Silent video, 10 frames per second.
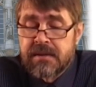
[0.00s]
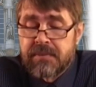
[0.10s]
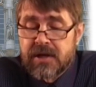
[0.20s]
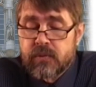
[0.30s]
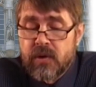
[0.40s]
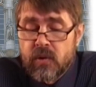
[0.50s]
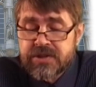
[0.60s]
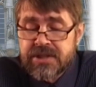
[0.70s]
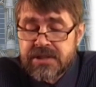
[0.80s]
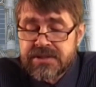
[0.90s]
but we
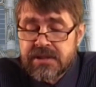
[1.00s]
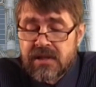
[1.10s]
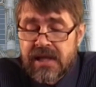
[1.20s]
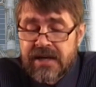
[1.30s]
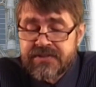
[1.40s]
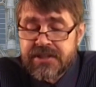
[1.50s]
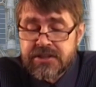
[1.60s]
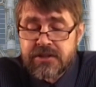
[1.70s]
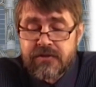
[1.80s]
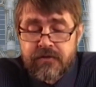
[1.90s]
also still have
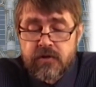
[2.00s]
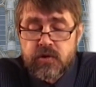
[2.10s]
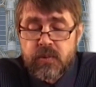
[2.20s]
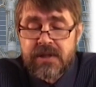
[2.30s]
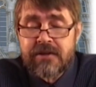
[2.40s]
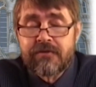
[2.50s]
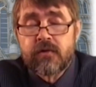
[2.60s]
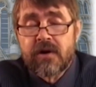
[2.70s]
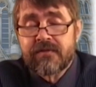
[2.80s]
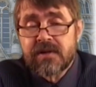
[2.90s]
Section 424 of